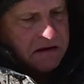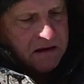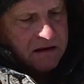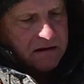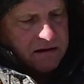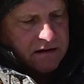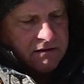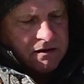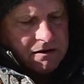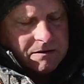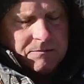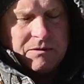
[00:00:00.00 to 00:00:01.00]
I don't have
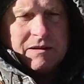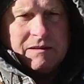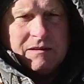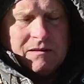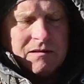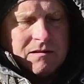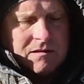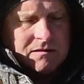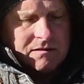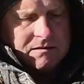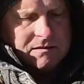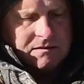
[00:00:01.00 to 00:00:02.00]
any complaints at all
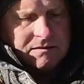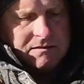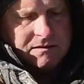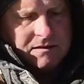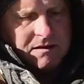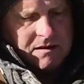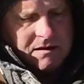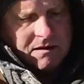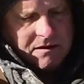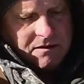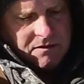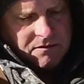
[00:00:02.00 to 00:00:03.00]

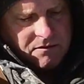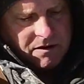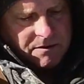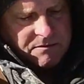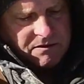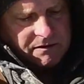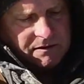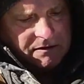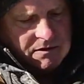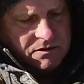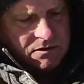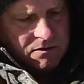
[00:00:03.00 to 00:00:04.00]
when I'm using
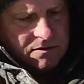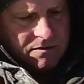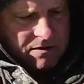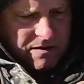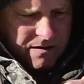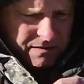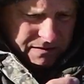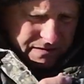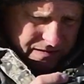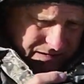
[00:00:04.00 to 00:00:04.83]
this shorter lens.